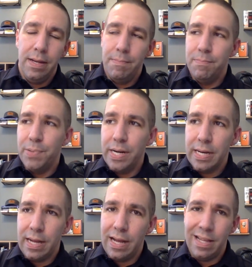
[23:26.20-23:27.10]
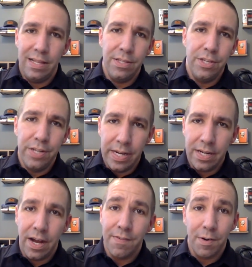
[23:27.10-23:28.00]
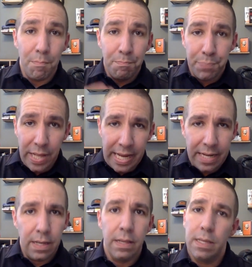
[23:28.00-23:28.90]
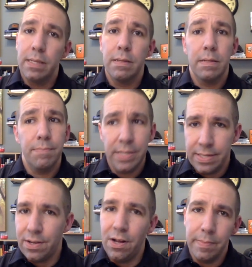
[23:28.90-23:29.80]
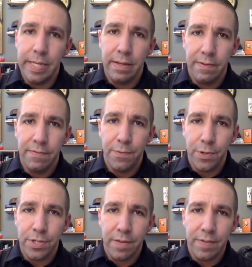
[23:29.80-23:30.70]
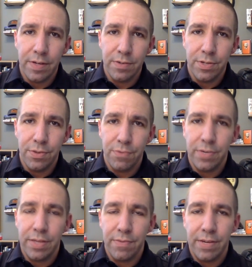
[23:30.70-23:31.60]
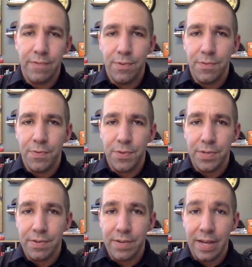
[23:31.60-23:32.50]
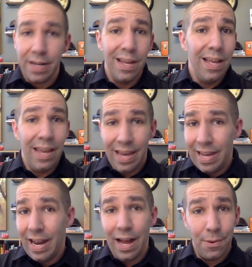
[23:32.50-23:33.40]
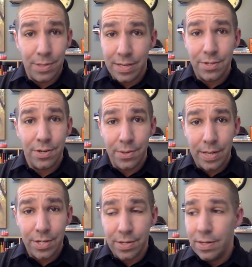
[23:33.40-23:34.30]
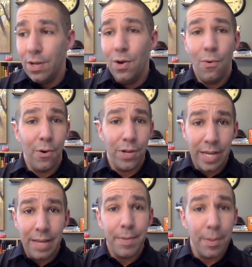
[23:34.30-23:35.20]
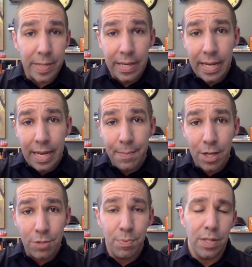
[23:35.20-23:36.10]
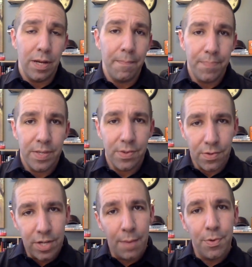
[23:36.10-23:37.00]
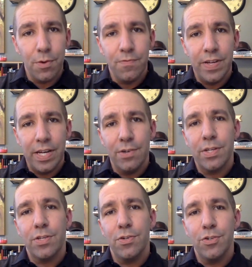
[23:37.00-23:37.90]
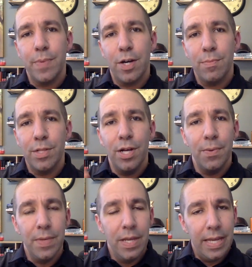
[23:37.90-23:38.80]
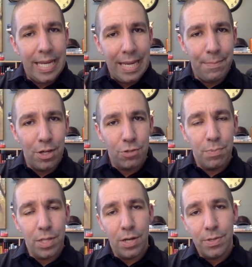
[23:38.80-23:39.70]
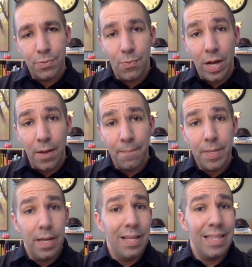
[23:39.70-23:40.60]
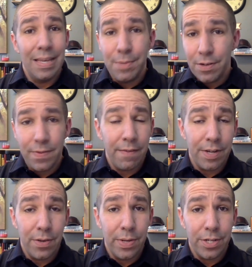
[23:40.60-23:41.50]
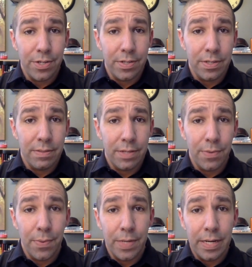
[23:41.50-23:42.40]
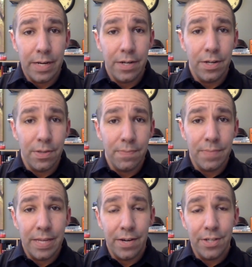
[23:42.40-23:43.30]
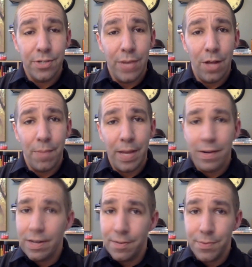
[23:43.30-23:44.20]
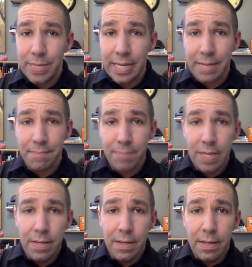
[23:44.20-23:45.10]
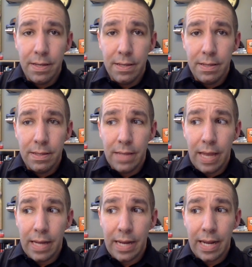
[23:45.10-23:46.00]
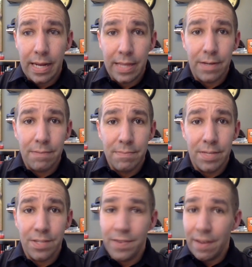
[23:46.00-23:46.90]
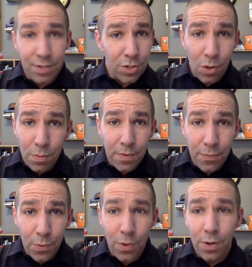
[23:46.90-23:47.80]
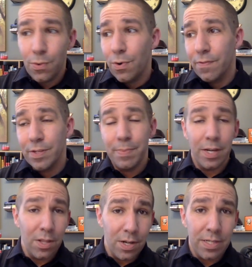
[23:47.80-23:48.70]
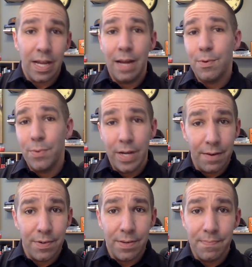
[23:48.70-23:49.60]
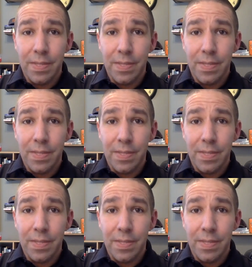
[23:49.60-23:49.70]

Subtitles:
but you didn't cover blank. Please call me, 470-233-4409, and I will answer your question. Or you can email me. Email's below. So there's a couple of videos I told you about are below. Email's below as well. Let me know if you have any questions. That's what we're here to do. Here to help out however we can. And hang in there. Because if you haven't sold before, or if it's been a long time or whatever,